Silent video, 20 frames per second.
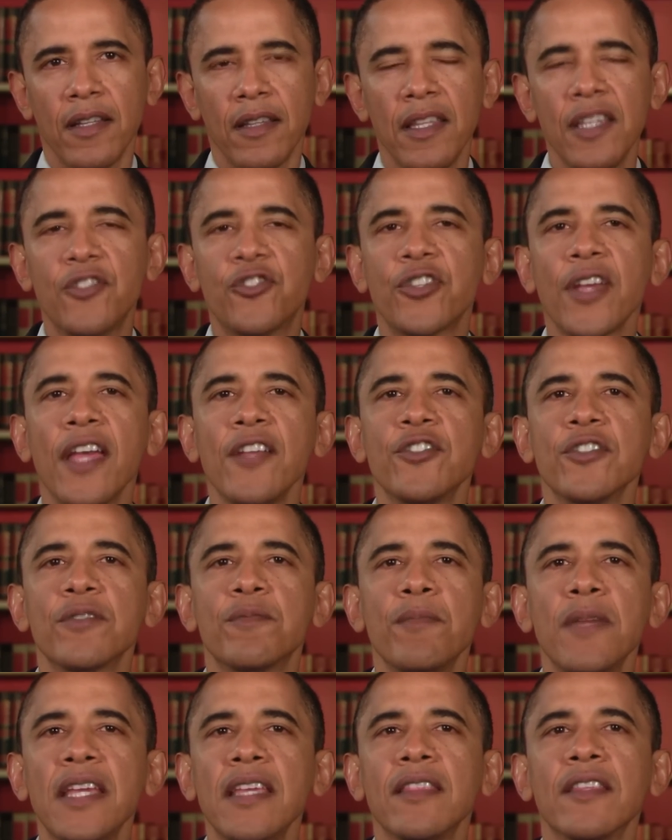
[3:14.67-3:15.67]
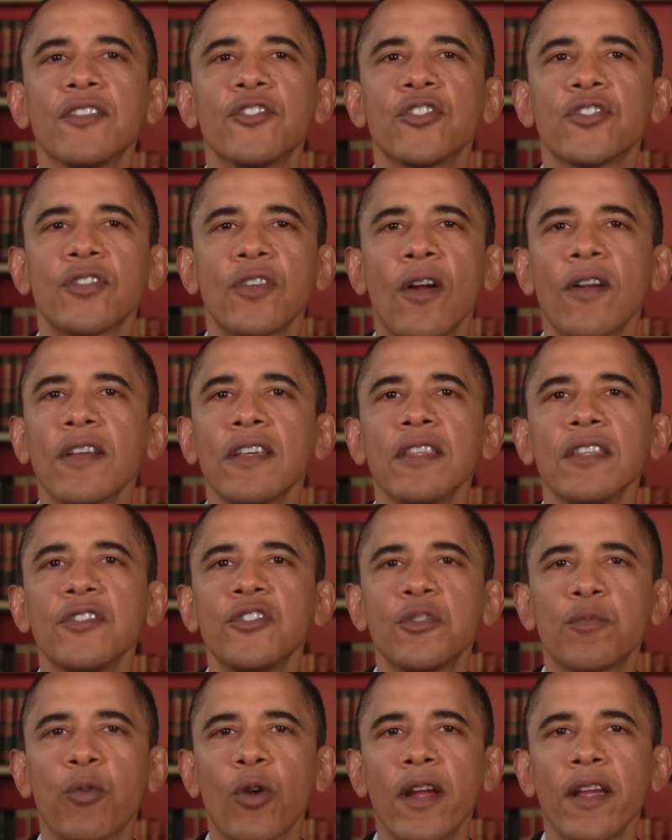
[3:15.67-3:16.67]
These changes mean that starting
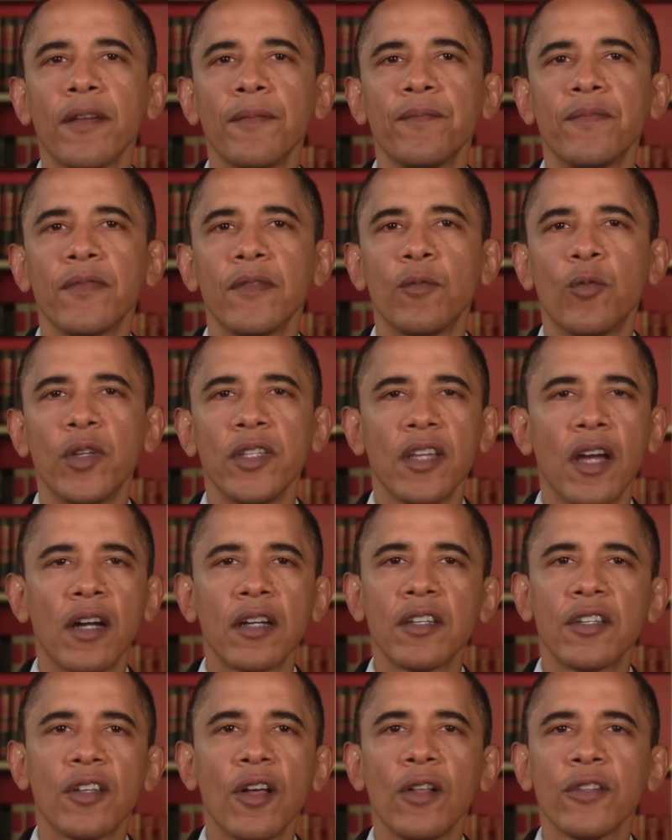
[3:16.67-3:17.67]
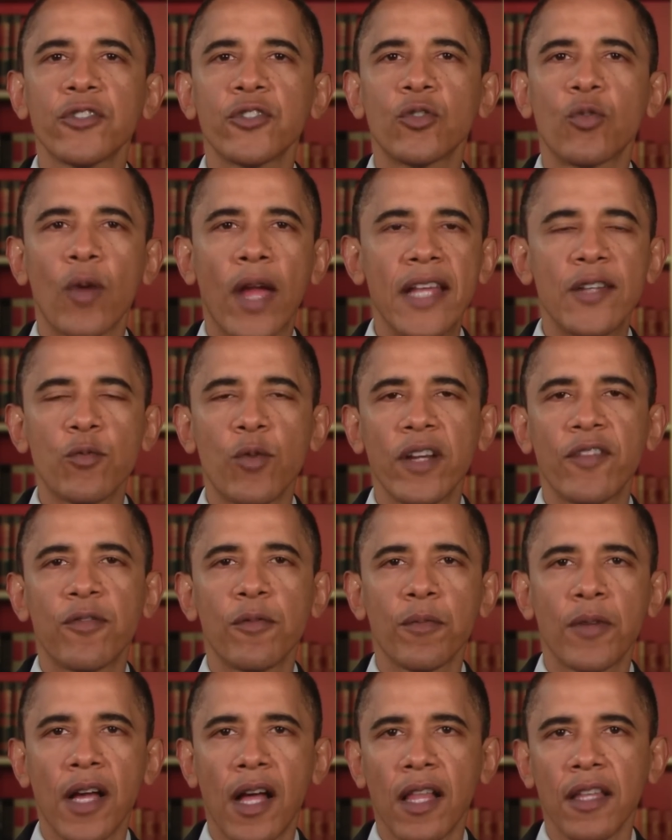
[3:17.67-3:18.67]
this spring, when young adults graduate
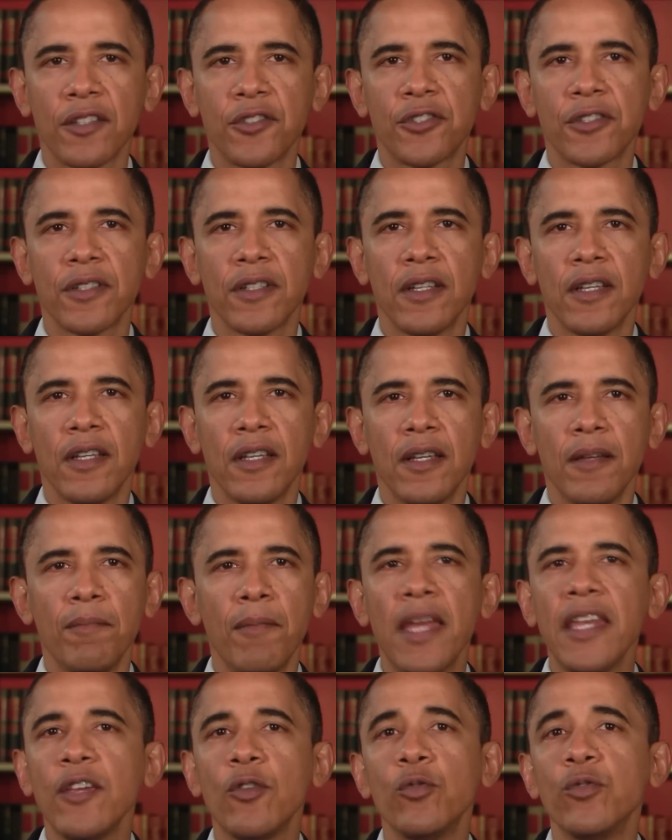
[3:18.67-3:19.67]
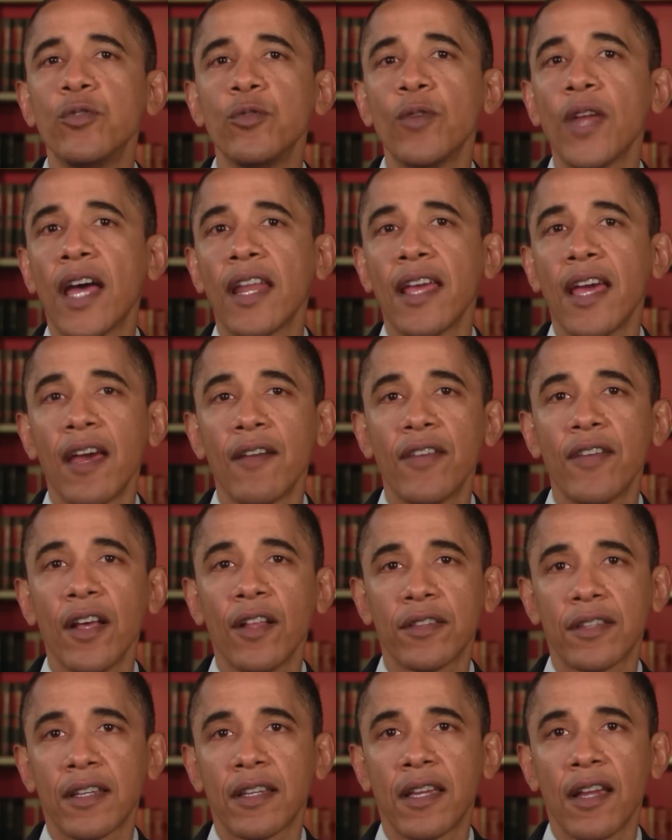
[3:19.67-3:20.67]
from college, many who do not have
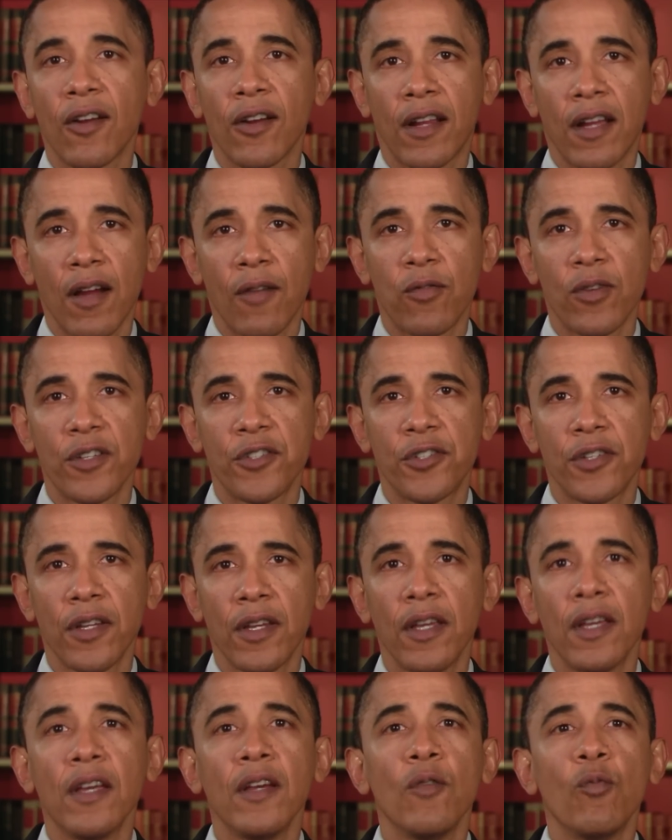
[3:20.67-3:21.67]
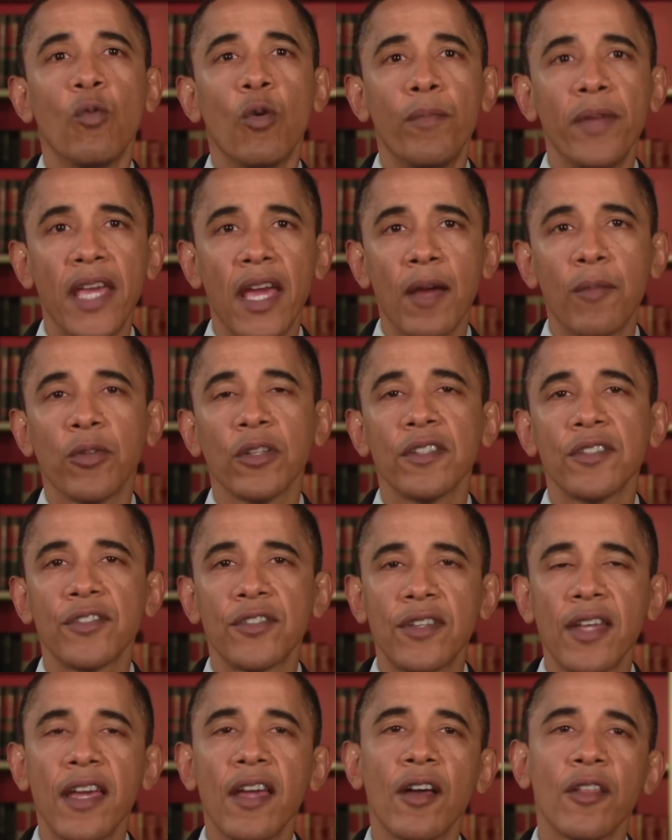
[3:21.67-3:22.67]
health care coverage will be able to
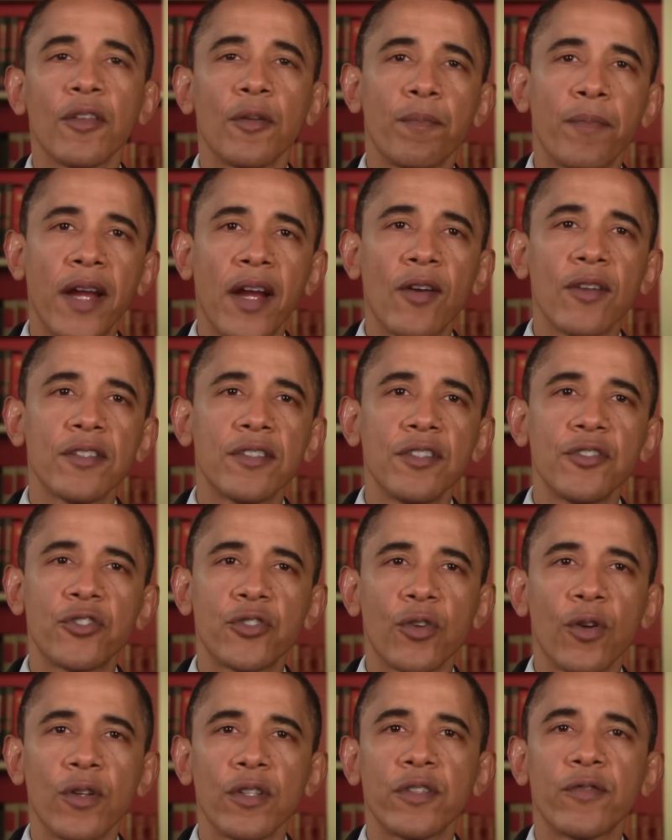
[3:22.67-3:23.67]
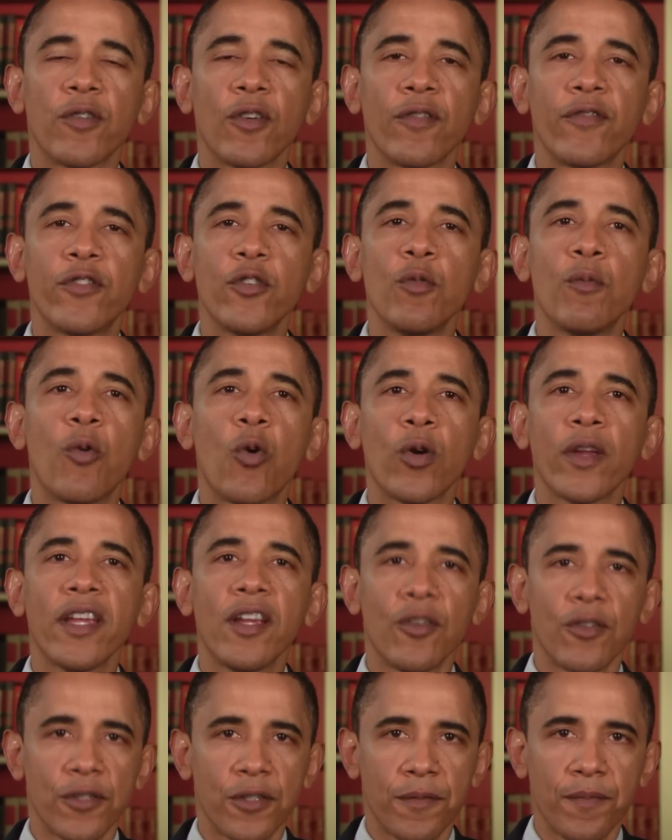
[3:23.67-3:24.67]
stay on their parents' insurance for a few more
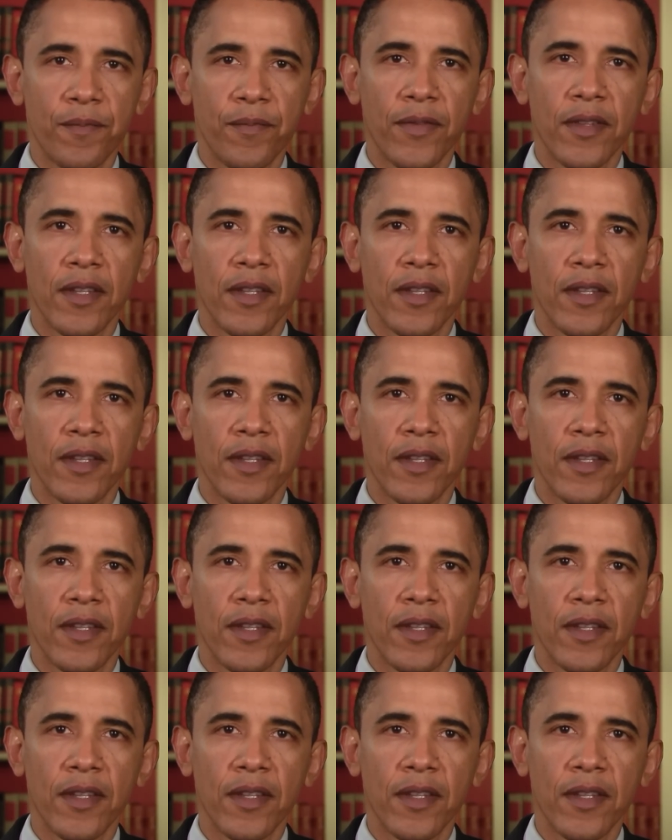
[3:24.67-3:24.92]
years